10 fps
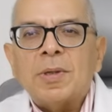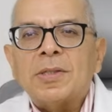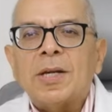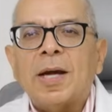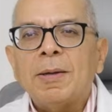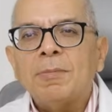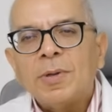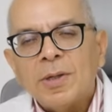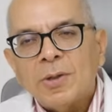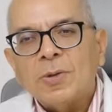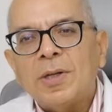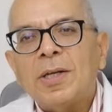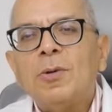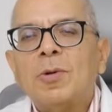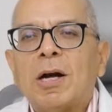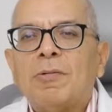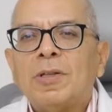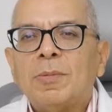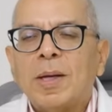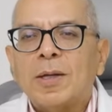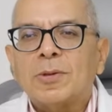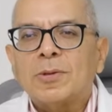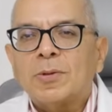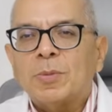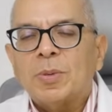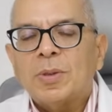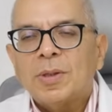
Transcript: much time to really look after the microscope.